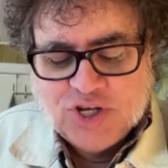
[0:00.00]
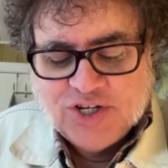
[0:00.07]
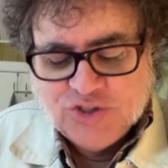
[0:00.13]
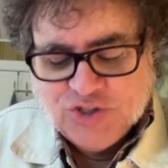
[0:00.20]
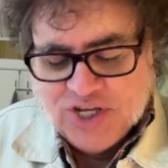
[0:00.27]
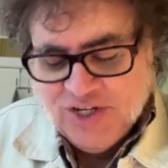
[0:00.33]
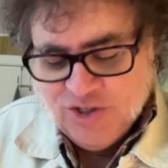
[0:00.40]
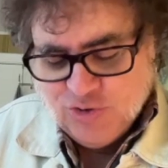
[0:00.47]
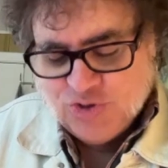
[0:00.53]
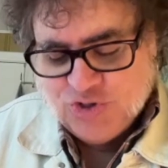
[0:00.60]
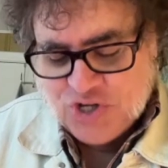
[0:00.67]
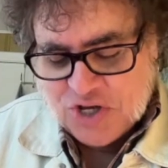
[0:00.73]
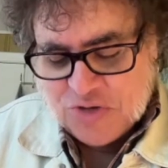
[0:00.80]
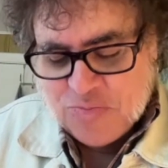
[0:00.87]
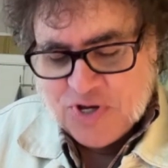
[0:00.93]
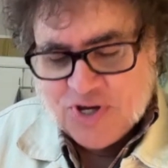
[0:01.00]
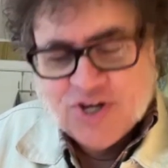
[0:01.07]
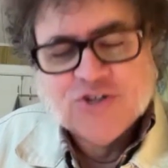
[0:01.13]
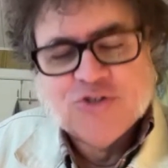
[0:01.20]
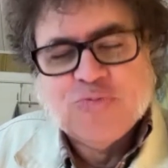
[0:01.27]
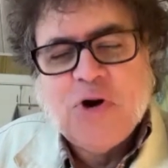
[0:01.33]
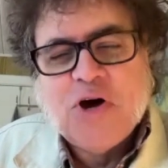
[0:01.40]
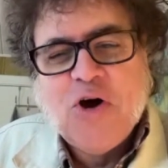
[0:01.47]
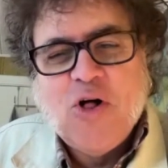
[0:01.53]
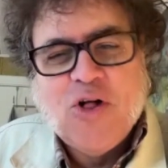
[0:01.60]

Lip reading: And it's interesting because by all